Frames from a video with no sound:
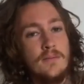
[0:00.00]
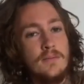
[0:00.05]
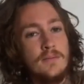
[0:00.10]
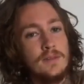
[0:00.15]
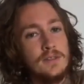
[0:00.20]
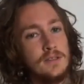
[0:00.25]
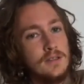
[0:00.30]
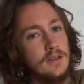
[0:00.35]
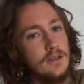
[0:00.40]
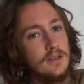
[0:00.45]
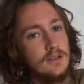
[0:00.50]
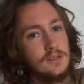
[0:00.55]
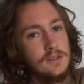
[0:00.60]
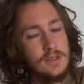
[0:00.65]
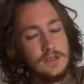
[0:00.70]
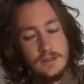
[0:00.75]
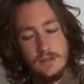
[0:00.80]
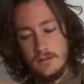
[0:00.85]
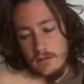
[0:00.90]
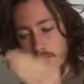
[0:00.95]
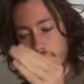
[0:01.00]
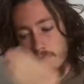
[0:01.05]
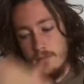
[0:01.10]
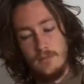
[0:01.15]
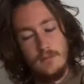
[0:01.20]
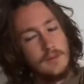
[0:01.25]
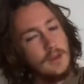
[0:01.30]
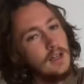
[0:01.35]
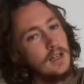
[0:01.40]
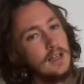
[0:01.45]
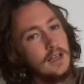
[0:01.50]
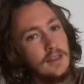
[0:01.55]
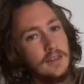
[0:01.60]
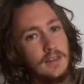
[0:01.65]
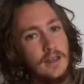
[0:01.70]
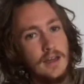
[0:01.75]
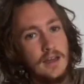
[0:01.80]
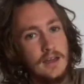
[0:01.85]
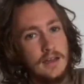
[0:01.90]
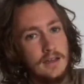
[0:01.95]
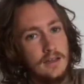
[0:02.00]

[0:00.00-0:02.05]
so just click that,